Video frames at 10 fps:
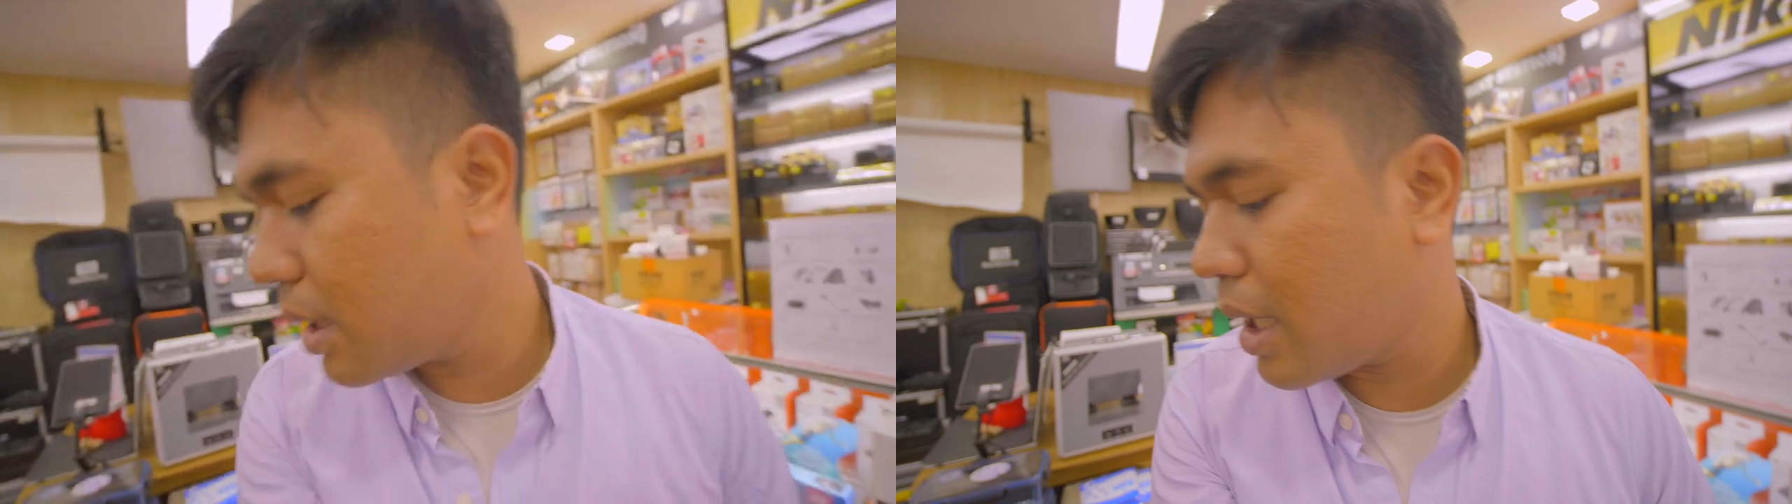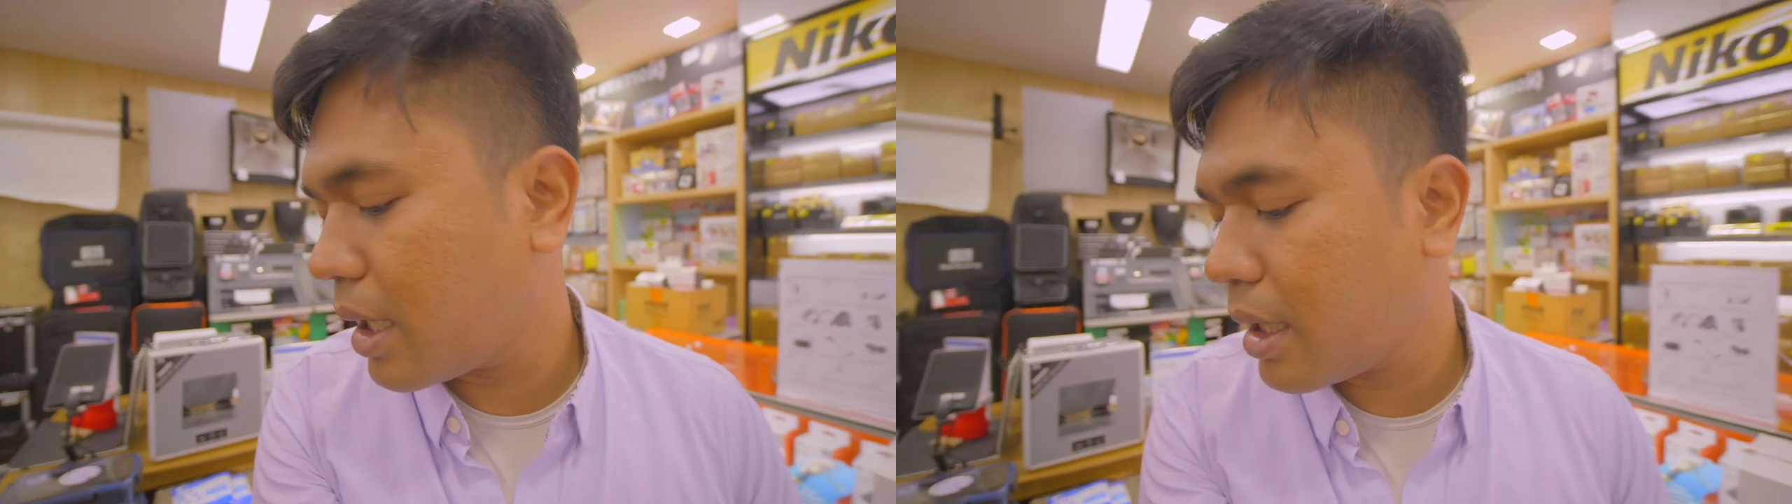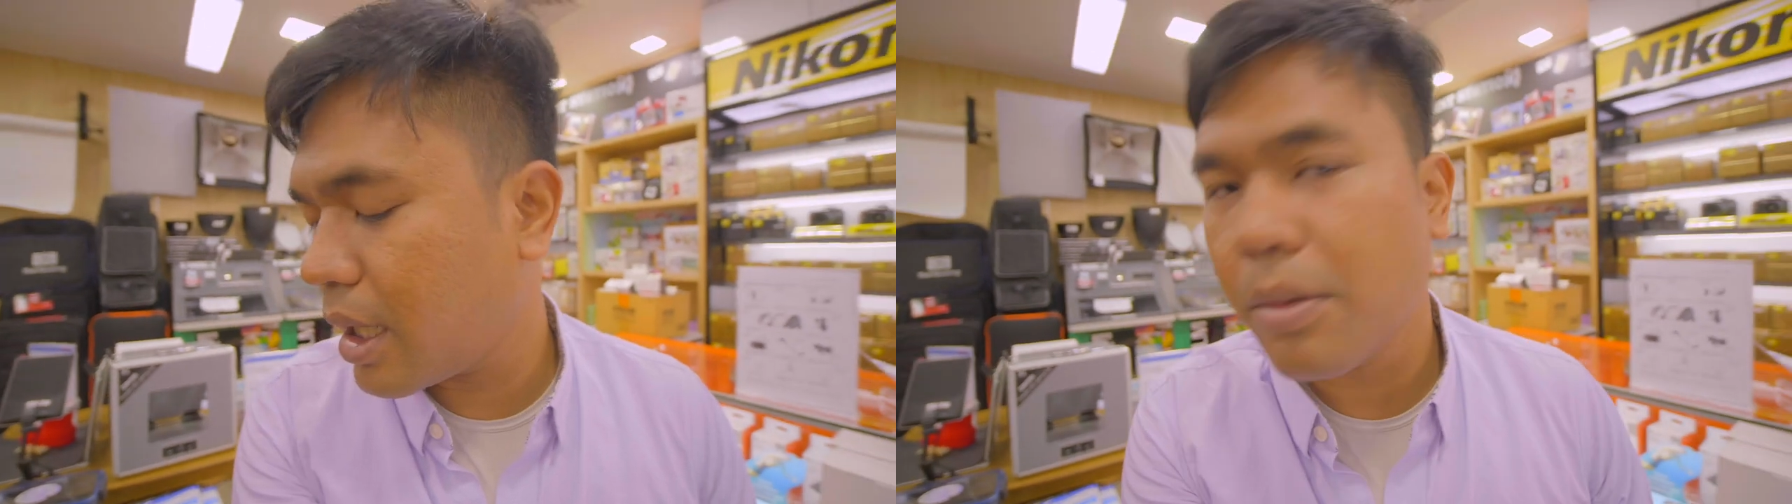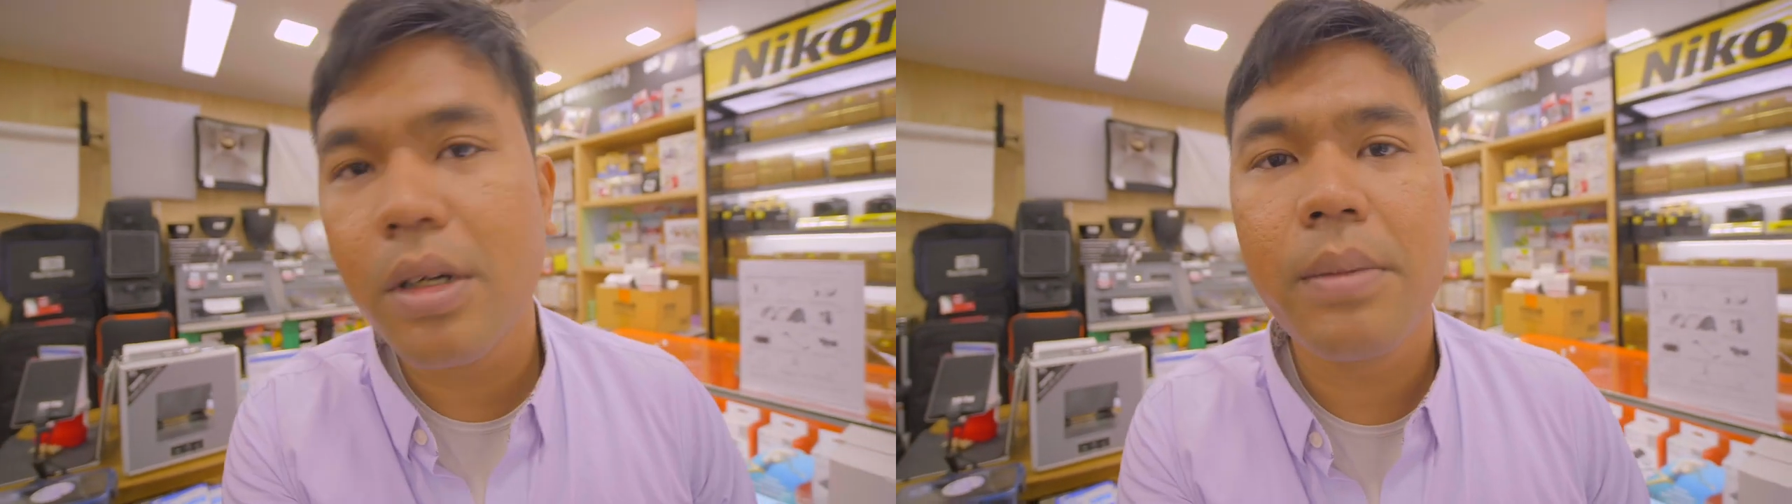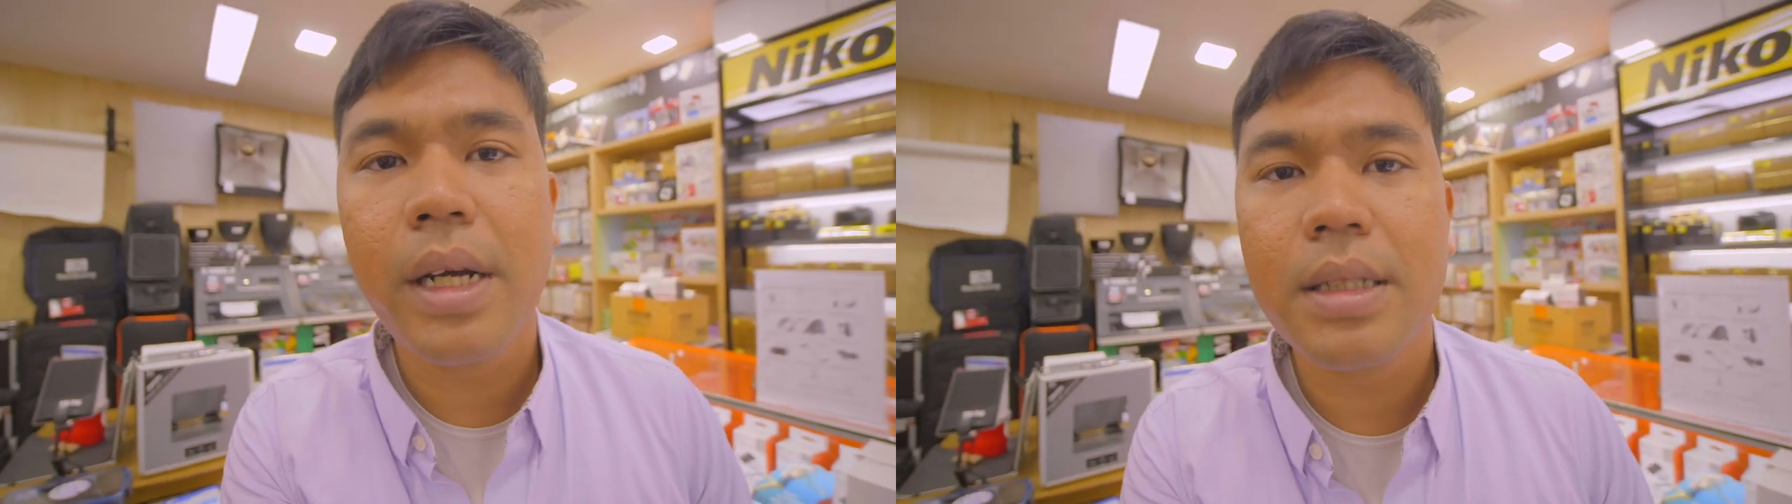and I'm
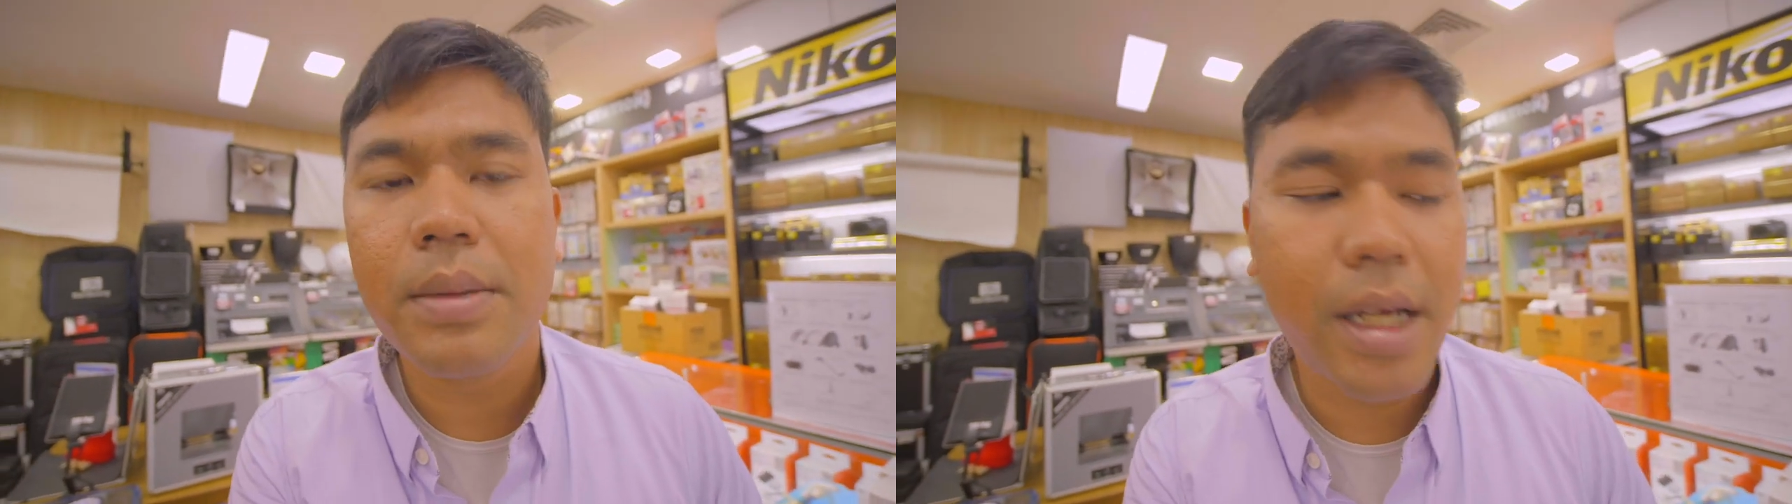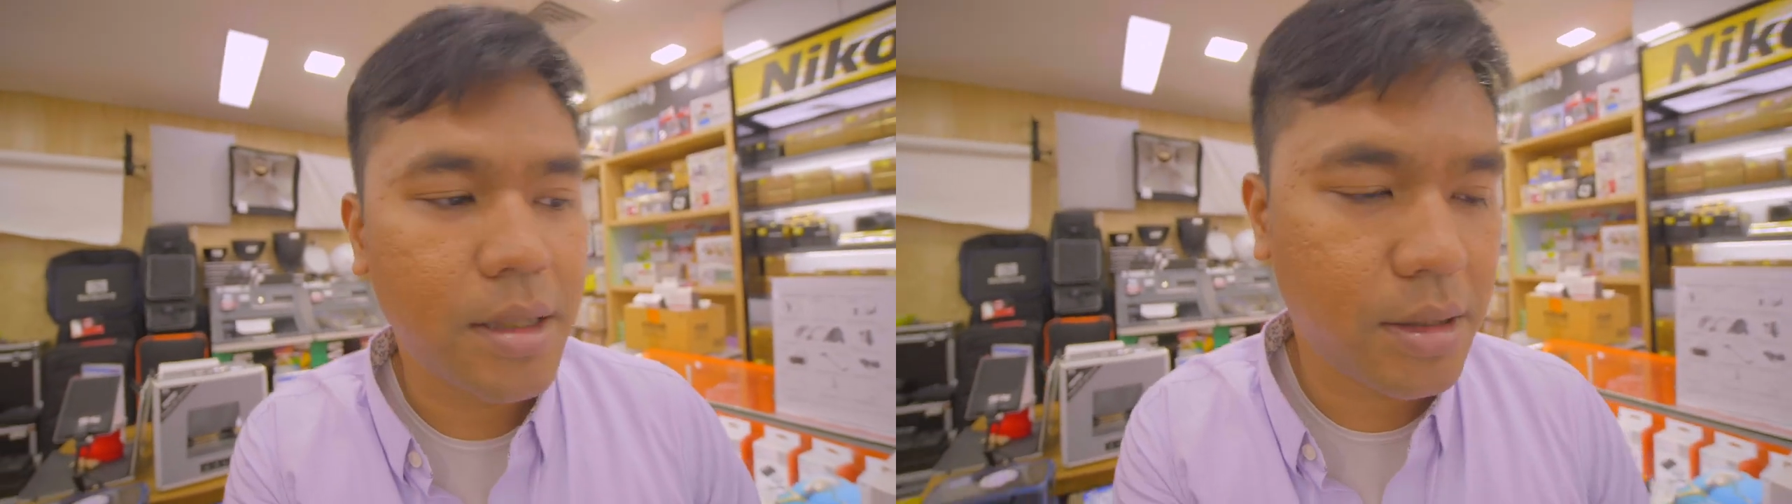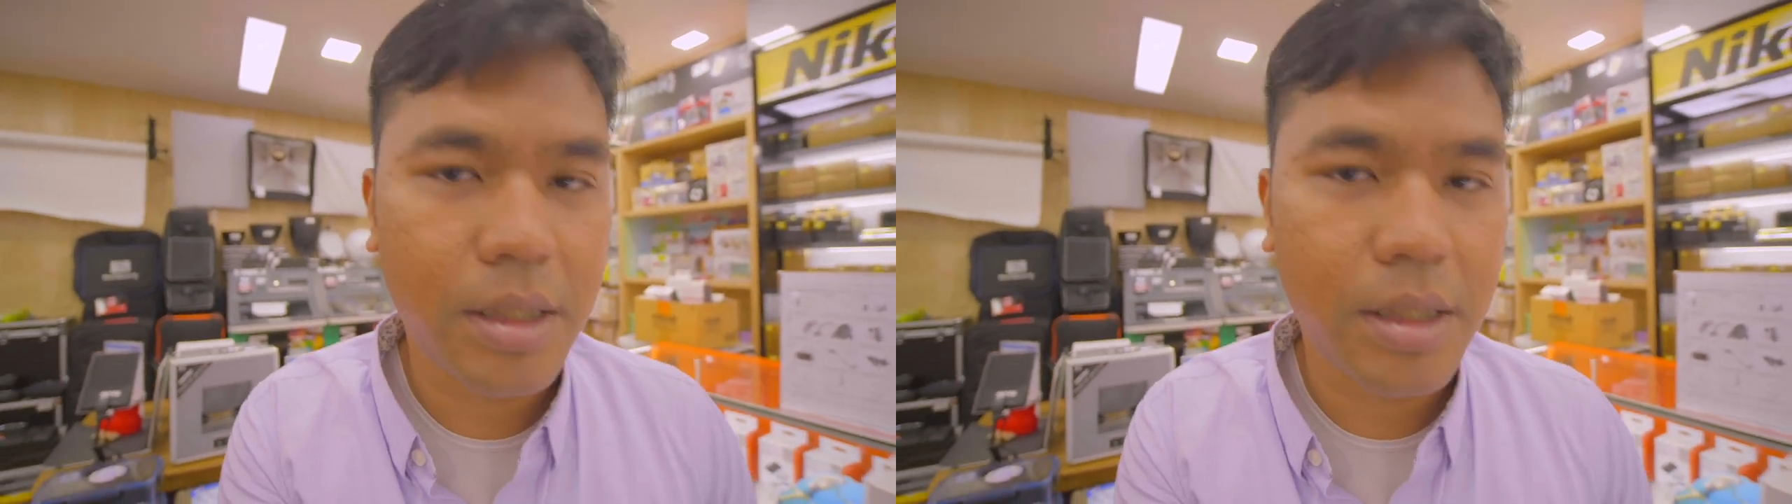gonna buy something else